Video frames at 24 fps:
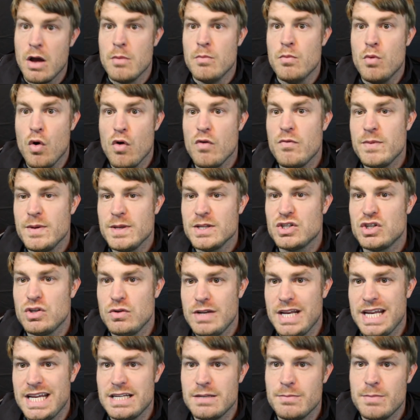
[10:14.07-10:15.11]
Movements, you
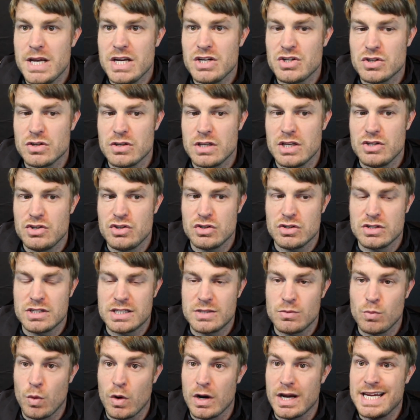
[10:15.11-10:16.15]
need to make sure that you're
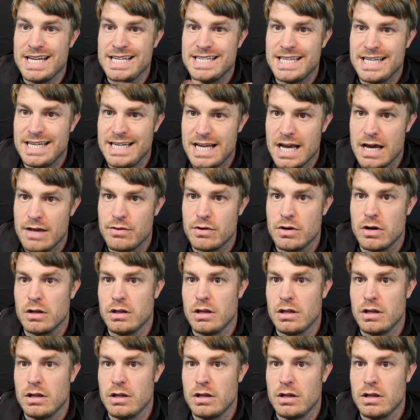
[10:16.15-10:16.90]
working together.